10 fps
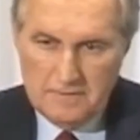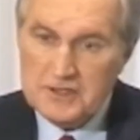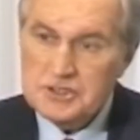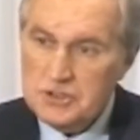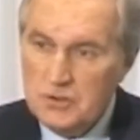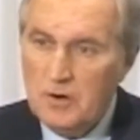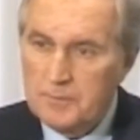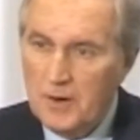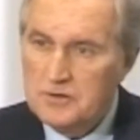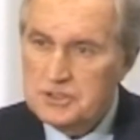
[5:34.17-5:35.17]
this new
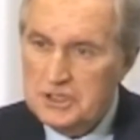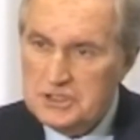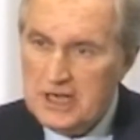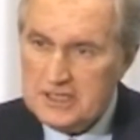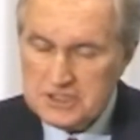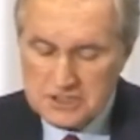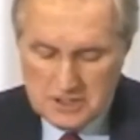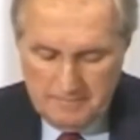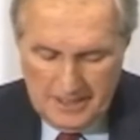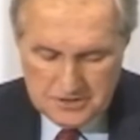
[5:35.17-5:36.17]
approach to justice
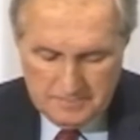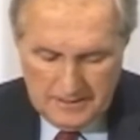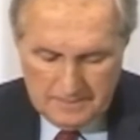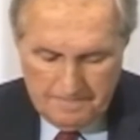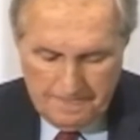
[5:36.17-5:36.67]
and measurement.